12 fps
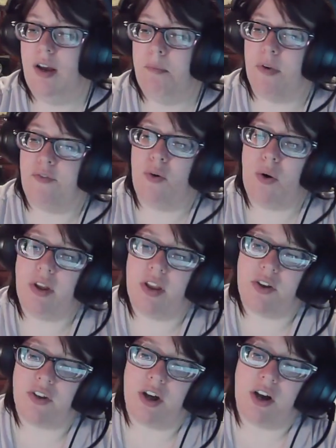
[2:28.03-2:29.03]
Before
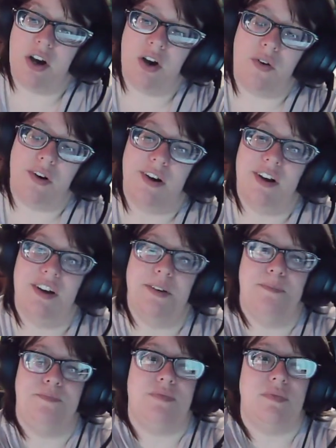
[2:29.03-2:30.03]
this, though,
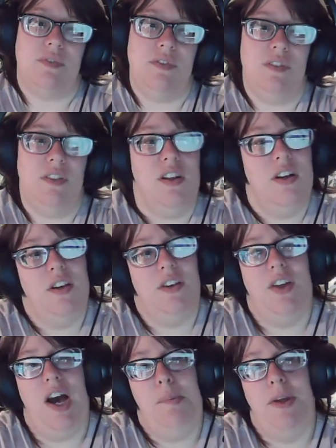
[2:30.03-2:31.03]

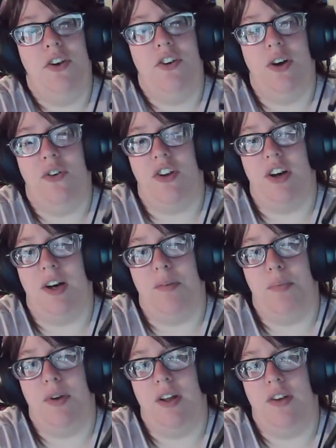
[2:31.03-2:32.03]
Dobby shows
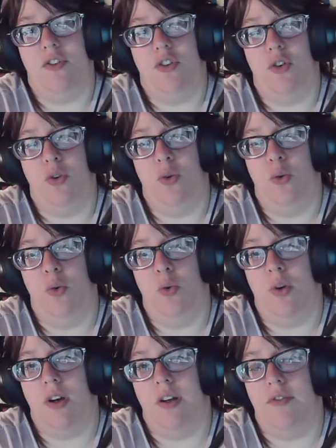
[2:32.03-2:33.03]
up
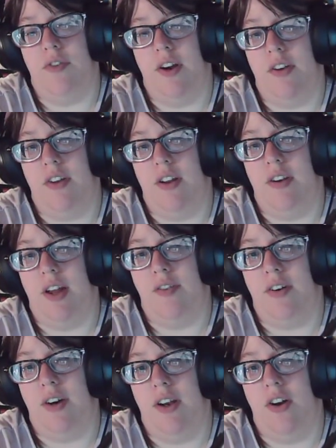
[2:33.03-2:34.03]
to confront
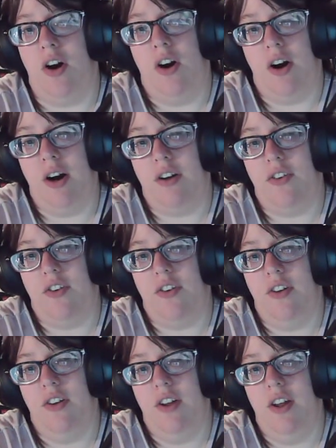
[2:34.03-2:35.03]
Endeavor and Hawks,
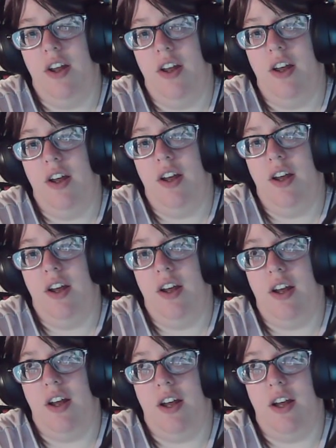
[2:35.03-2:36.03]

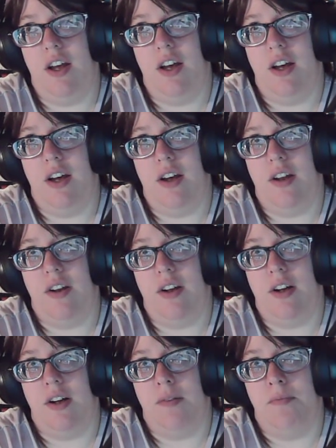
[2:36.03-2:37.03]

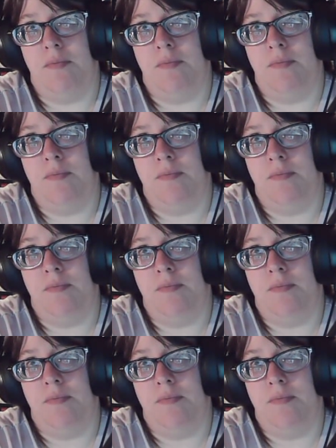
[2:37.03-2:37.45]
and,